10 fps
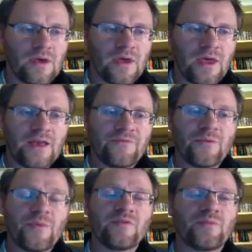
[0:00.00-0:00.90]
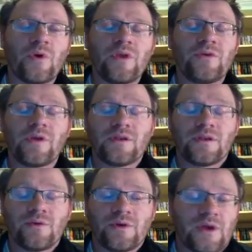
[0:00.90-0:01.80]
And from this point, you can
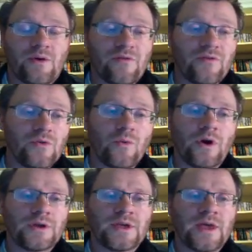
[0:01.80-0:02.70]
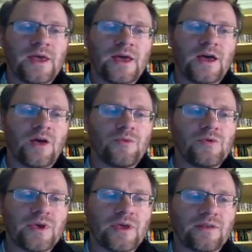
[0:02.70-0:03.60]
do it however you want. You
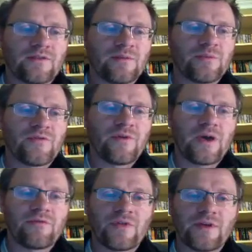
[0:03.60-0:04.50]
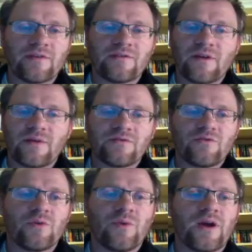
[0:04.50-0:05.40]
can simplify everything inside the
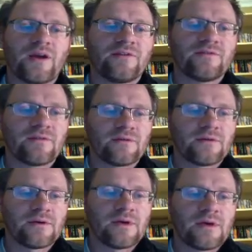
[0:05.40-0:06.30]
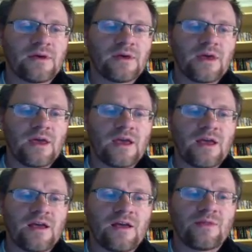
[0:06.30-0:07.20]
square brackets
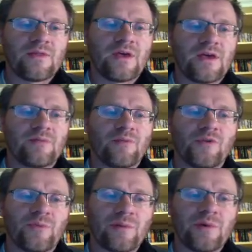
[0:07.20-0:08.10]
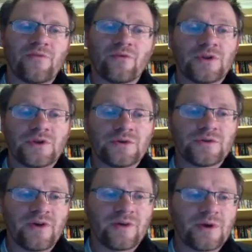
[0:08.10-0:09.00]
and then multiply by 42 and
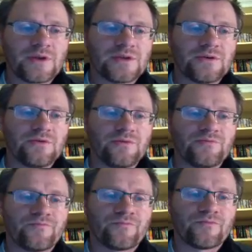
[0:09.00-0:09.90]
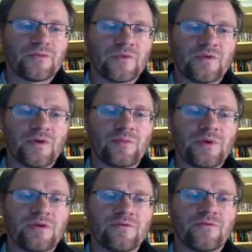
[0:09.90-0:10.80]
divide by 2. So that would
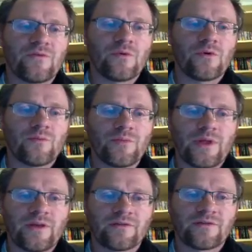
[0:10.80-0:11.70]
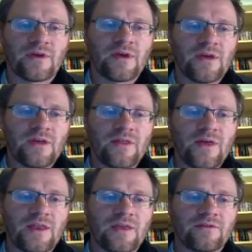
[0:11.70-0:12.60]
be 4 plus,
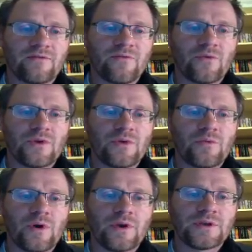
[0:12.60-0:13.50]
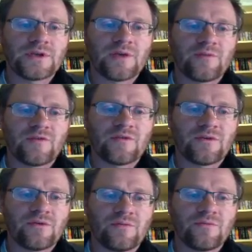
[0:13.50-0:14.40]
that is 41 times 2.